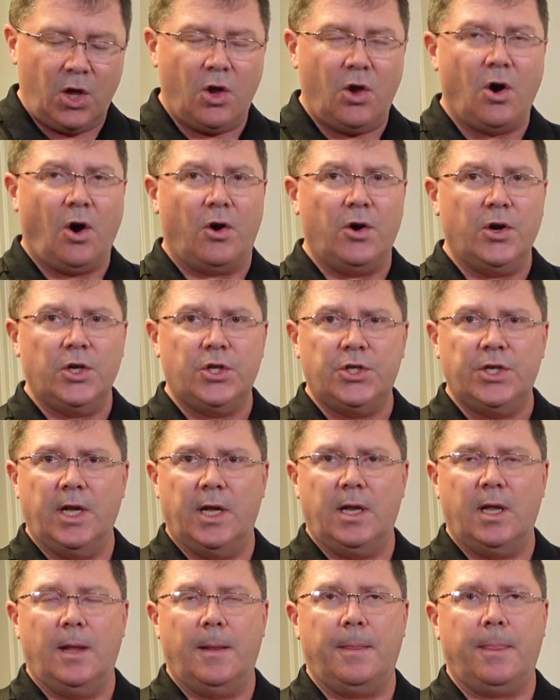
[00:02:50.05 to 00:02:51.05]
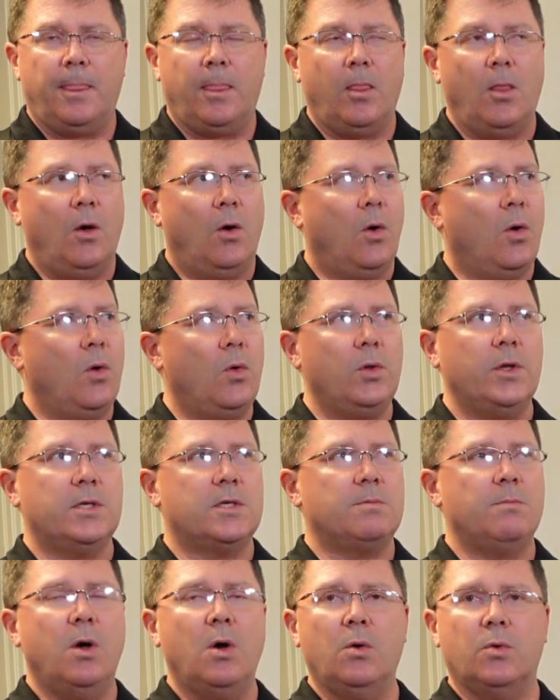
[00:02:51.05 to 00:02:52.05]
Garnish it. Holy
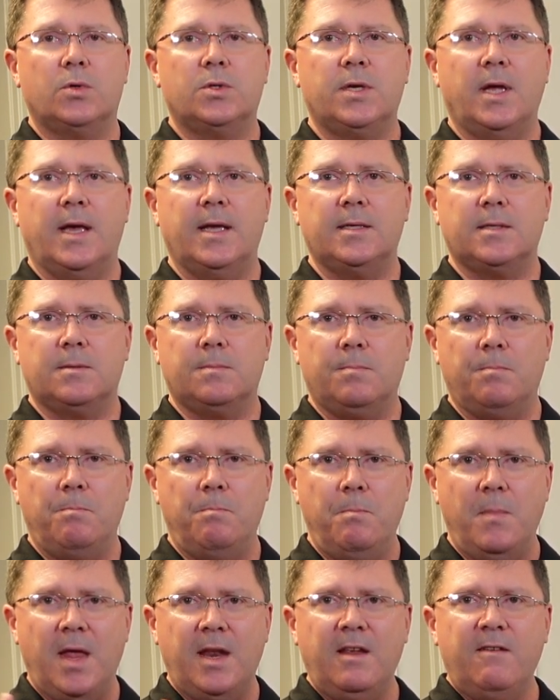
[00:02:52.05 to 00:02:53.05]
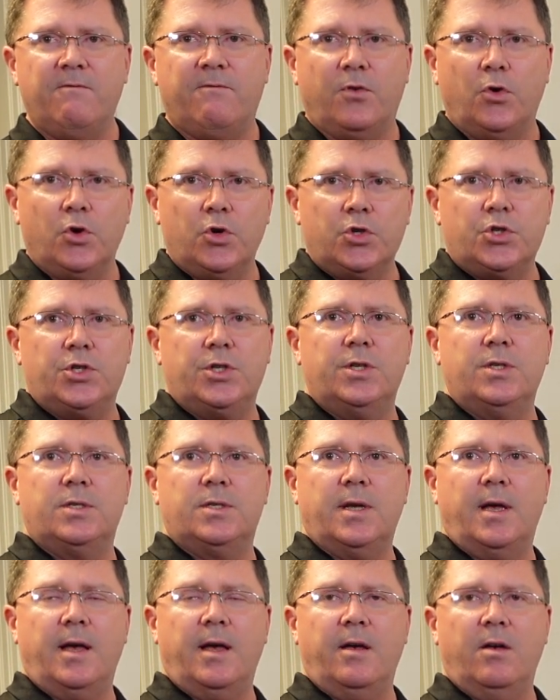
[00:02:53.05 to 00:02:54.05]
smokes. As many
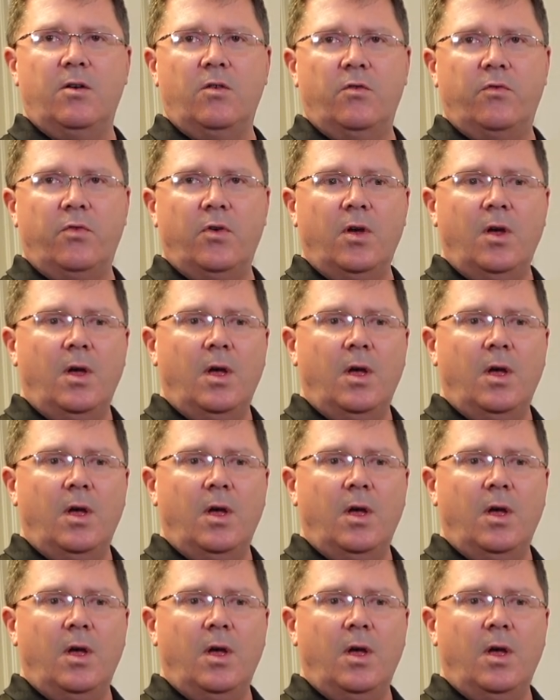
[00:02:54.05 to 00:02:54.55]
versions of